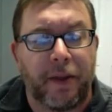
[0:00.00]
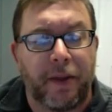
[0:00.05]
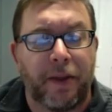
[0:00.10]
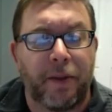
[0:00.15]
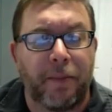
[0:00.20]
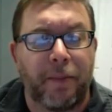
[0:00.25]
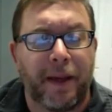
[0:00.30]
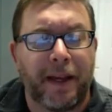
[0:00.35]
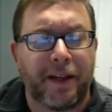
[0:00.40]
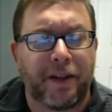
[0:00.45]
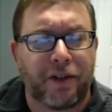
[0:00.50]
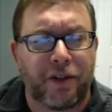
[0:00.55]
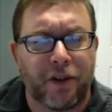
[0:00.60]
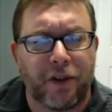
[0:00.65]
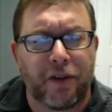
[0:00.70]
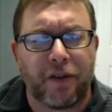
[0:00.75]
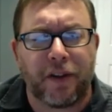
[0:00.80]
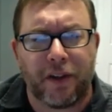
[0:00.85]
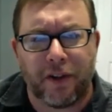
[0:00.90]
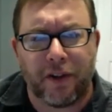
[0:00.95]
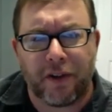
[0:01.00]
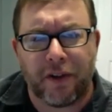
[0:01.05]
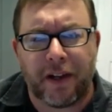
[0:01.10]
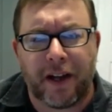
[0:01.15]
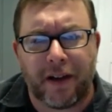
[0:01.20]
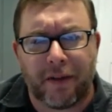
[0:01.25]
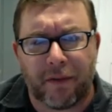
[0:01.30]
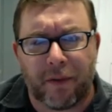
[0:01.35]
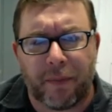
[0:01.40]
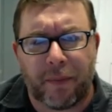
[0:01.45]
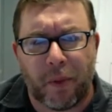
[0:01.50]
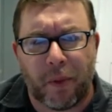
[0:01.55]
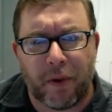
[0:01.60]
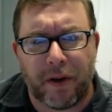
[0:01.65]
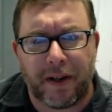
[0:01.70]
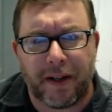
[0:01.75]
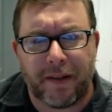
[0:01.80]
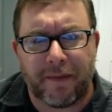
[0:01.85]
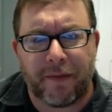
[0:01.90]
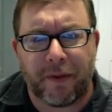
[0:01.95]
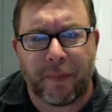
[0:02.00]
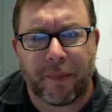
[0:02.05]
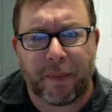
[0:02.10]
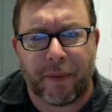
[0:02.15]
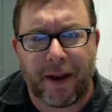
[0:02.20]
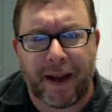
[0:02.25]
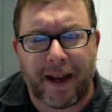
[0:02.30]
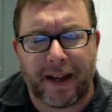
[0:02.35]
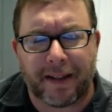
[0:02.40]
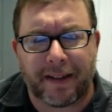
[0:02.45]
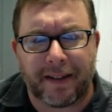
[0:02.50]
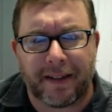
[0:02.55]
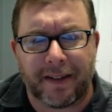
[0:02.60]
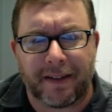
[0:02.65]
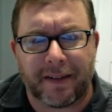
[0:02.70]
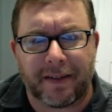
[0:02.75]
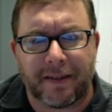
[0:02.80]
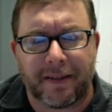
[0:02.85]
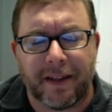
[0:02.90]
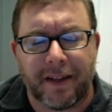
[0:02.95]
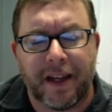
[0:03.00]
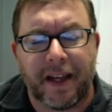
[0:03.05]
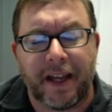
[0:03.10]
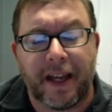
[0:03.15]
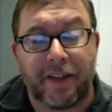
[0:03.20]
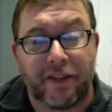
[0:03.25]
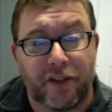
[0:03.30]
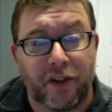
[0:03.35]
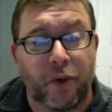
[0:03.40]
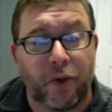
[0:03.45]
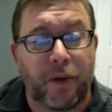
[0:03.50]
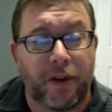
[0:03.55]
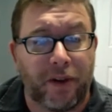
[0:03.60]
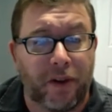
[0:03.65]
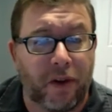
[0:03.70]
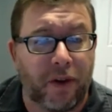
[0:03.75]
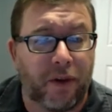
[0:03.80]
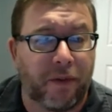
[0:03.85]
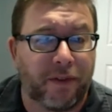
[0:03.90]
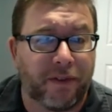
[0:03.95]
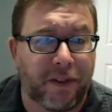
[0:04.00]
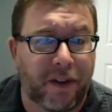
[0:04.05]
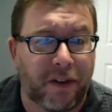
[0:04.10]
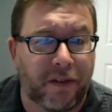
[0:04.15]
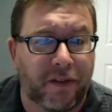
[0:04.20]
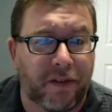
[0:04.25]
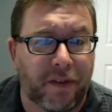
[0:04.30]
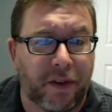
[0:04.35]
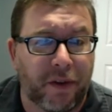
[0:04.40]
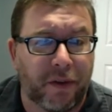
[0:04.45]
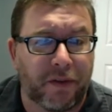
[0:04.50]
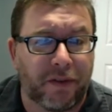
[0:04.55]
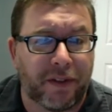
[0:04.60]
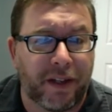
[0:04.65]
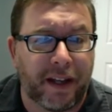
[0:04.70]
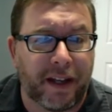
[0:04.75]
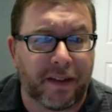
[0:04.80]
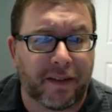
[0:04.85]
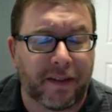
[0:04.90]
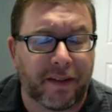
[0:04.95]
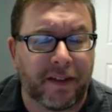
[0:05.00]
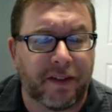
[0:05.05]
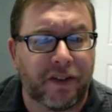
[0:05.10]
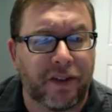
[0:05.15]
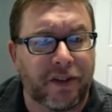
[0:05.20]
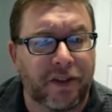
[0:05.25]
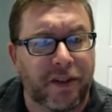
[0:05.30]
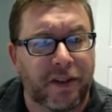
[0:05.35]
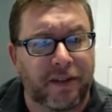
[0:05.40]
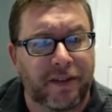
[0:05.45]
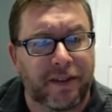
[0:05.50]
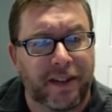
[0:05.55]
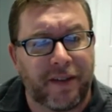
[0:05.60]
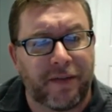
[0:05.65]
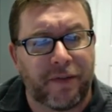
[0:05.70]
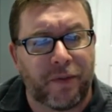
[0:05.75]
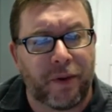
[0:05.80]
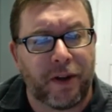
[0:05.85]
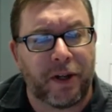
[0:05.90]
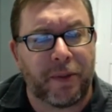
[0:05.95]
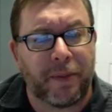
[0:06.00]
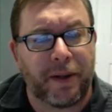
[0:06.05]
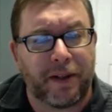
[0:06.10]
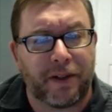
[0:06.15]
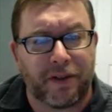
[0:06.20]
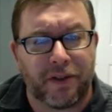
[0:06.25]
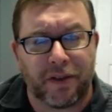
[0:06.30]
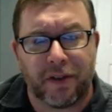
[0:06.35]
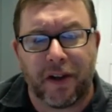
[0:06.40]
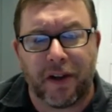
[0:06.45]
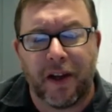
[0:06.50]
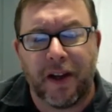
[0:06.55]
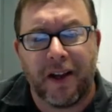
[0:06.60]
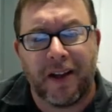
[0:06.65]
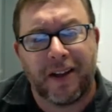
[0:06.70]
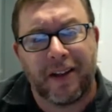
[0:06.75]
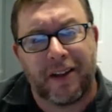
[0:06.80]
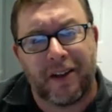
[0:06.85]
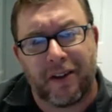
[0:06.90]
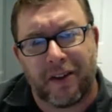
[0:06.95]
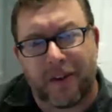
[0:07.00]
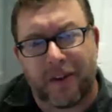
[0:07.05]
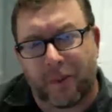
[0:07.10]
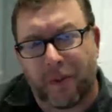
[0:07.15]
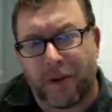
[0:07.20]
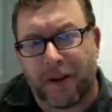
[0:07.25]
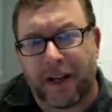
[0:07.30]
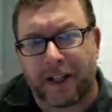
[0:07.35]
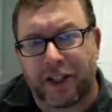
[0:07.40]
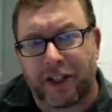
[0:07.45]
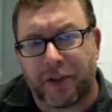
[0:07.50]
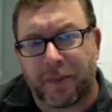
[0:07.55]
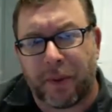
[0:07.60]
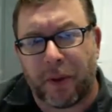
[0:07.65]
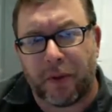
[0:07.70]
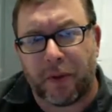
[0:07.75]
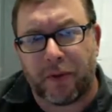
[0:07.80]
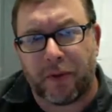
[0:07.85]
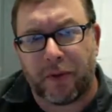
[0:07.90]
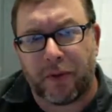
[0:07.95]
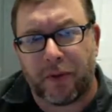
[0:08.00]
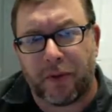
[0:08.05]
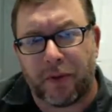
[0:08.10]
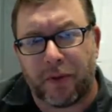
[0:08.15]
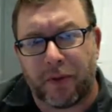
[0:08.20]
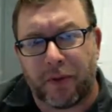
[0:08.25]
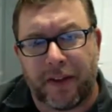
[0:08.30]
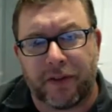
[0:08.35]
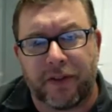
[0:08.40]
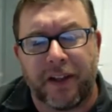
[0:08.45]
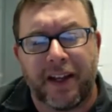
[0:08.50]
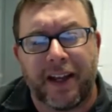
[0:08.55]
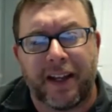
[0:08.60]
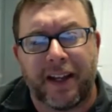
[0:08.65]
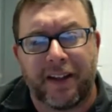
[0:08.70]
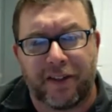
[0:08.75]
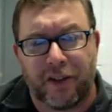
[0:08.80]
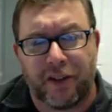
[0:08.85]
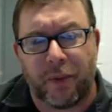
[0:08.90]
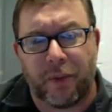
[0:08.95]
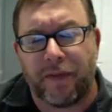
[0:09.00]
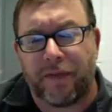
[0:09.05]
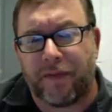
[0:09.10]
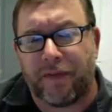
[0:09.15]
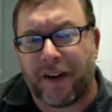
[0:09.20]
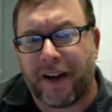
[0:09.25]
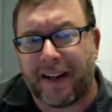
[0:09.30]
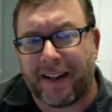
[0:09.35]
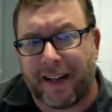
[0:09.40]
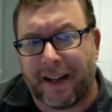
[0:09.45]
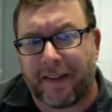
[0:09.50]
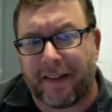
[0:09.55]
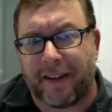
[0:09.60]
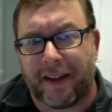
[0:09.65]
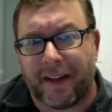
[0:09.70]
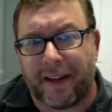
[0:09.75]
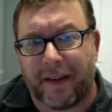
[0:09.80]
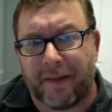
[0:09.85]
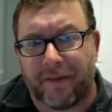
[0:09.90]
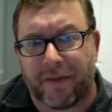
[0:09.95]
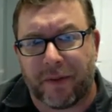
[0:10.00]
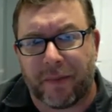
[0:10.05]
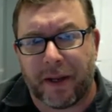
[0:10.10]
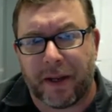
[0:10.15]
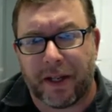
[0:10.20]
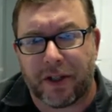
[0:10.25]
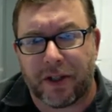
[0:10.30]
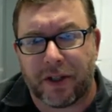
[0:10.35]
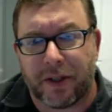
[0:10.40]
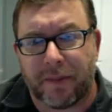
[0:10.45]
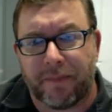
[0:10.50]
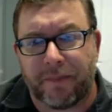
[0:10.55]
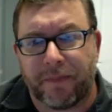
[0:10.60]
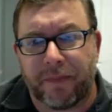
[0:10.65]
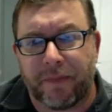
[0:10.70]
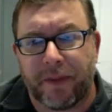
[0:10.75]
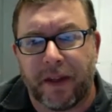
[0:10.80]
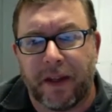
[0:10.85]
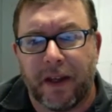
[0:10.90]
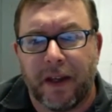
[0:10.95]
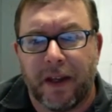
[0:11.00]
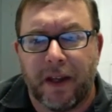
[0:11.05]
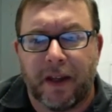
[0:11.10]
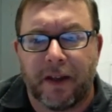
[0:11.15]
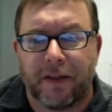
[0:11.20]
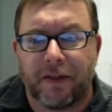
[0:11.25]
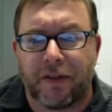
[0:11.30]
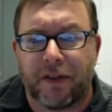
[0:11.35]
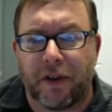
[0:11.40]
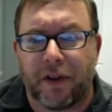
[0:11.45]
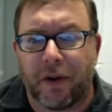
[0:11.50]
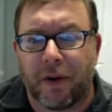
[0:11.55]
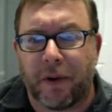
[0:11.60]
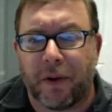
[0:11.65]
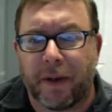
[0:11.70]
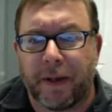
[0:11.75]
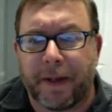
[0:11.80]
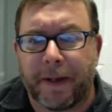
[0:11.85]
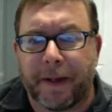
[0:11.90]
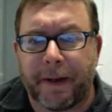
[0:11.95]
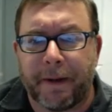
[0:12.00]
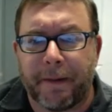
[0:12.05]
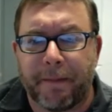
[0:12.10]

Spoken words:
then make sure that you're not reporting in for practice until we know the results of those tests. It's just a safe way to make sure, that we're not exposing others until we find out that information. So,